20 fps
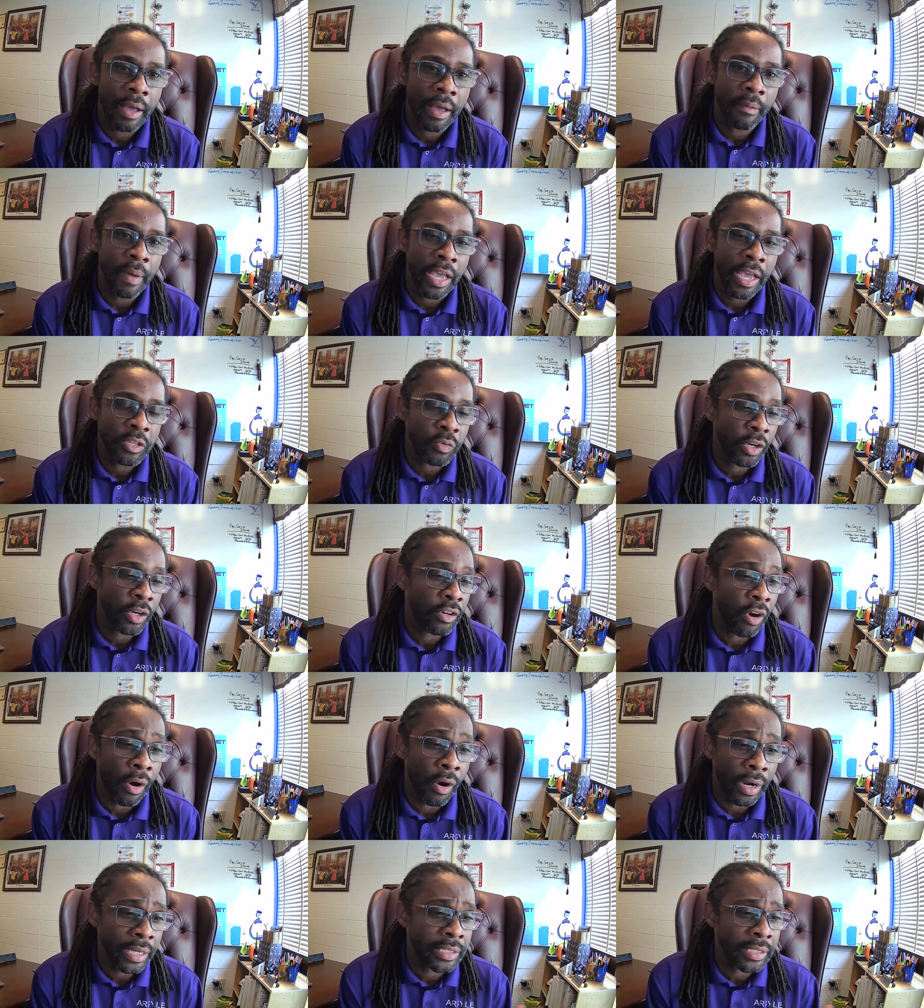As we're
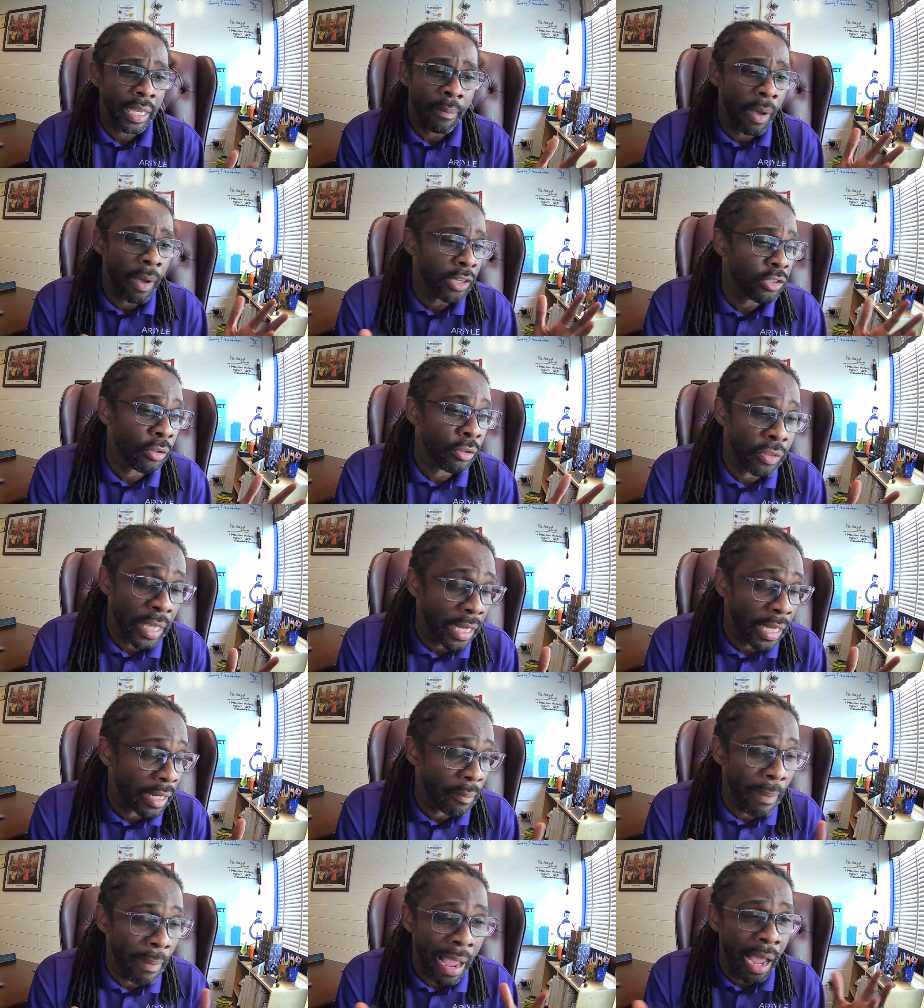growing, because I'm also thinking
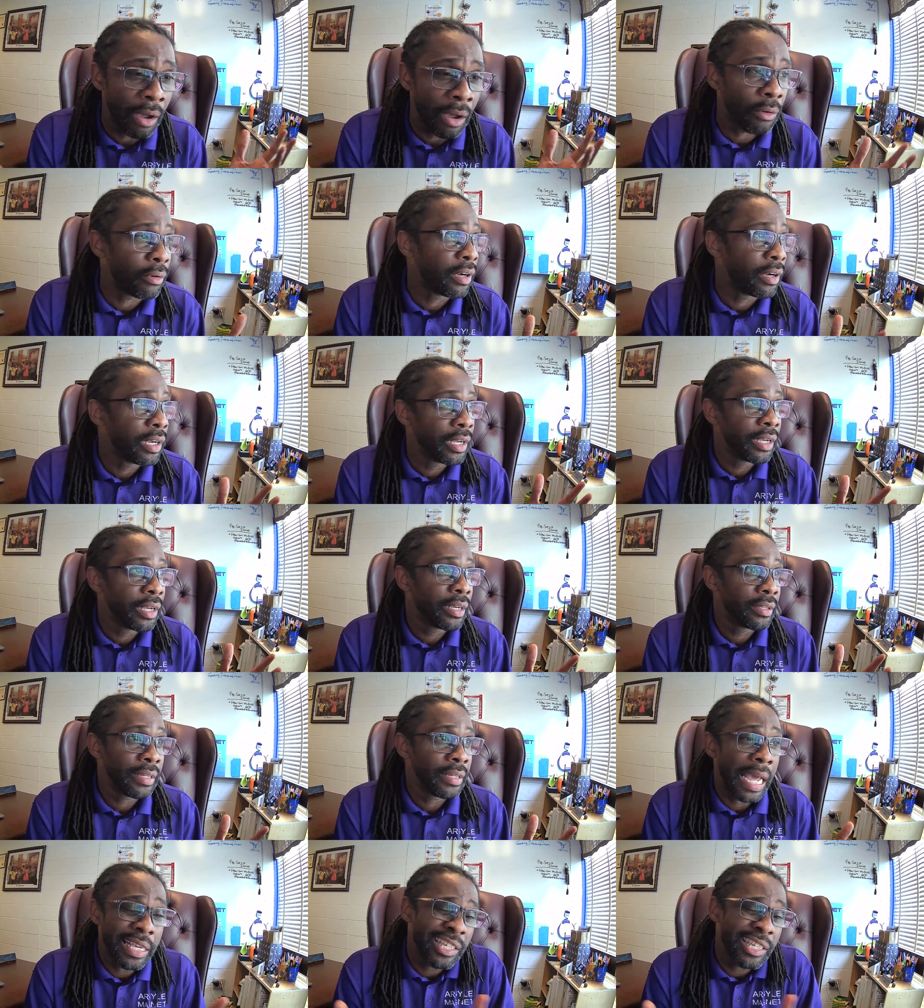about
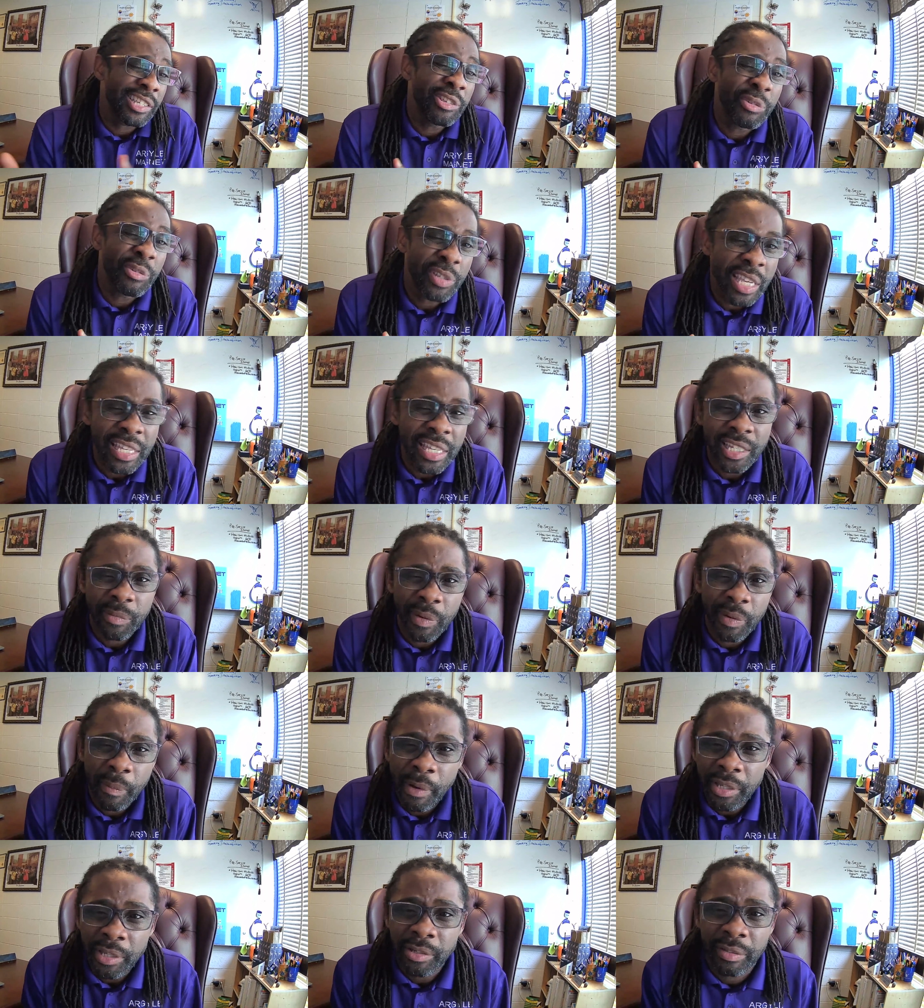not just new teachers, but
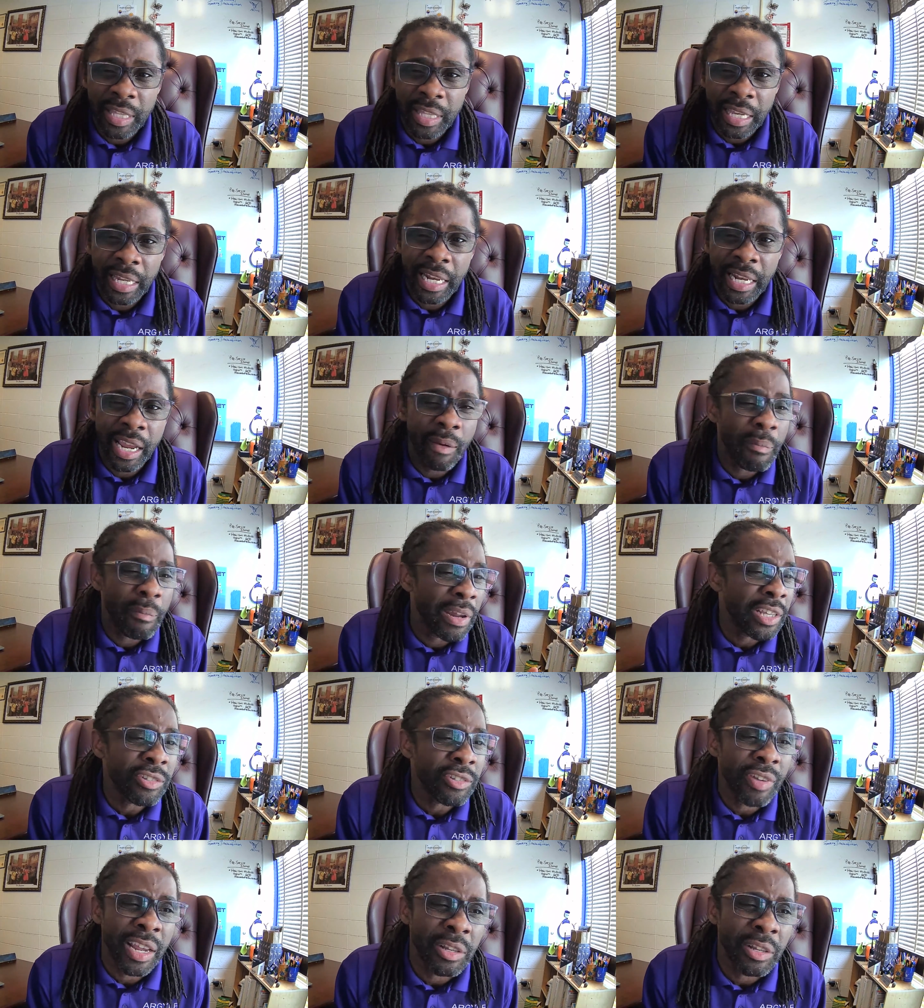I'm also thinking there are
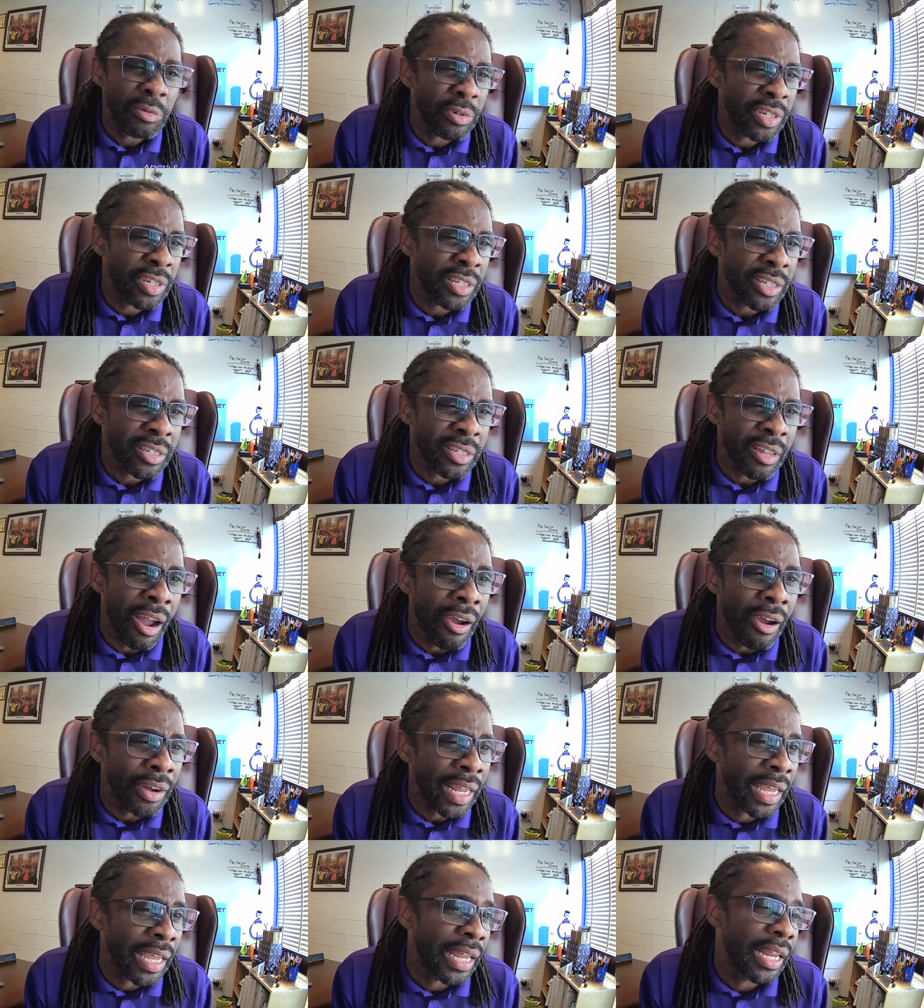administrators who just
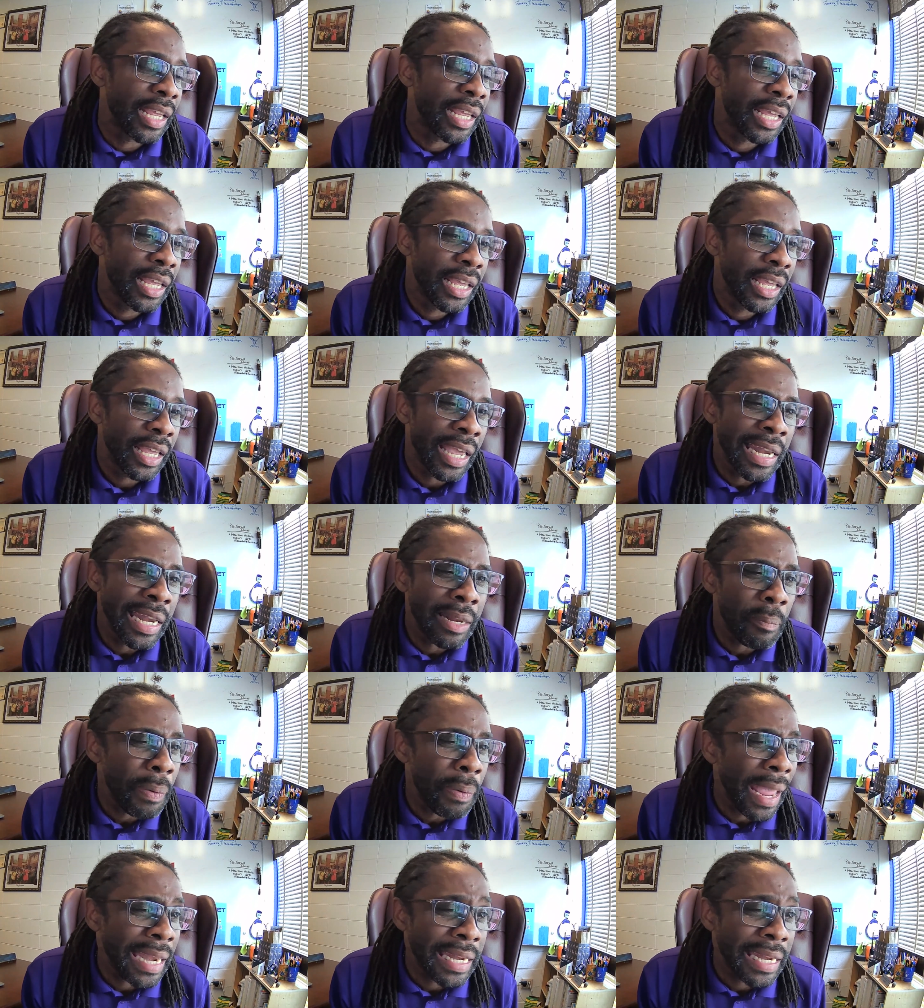started in the
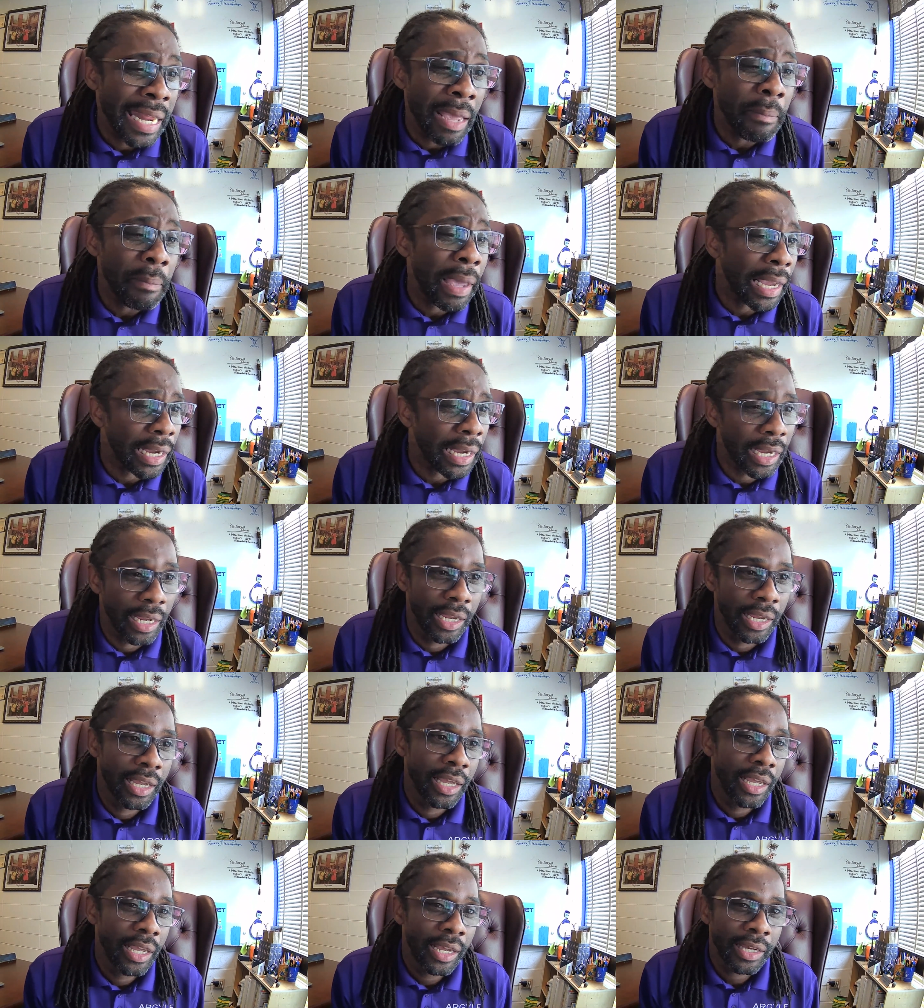pandemic.
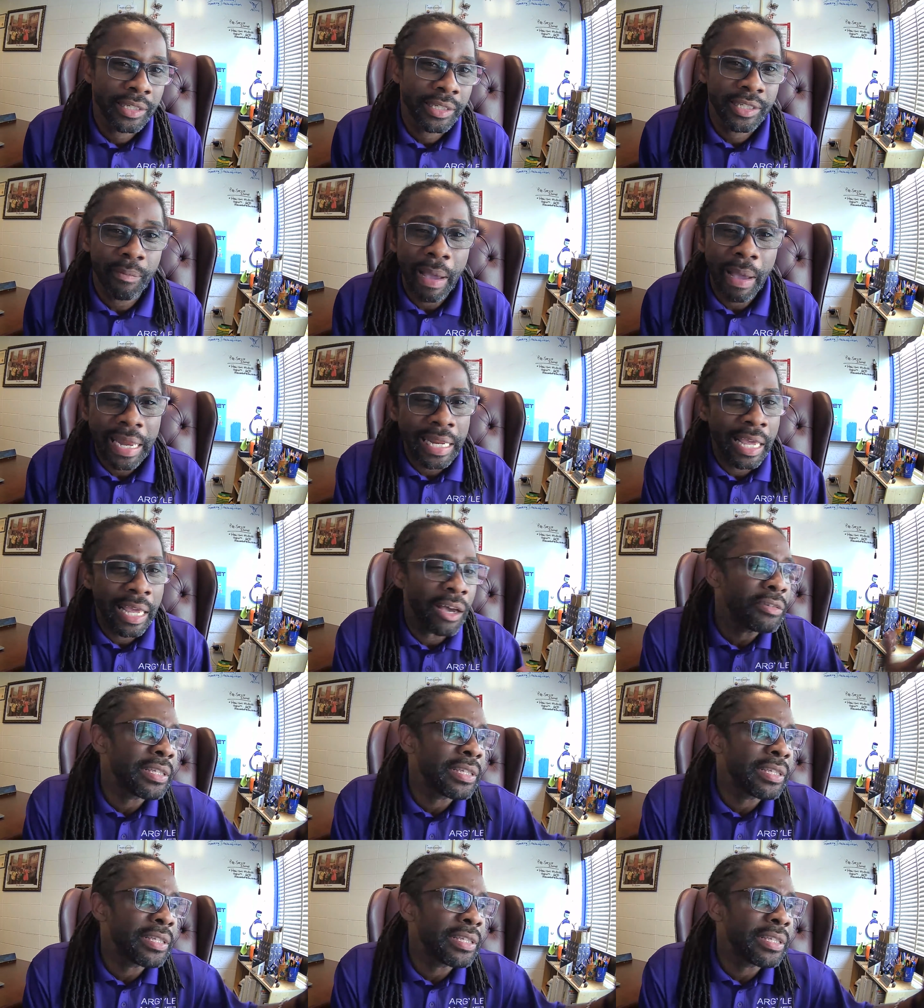Because somebody else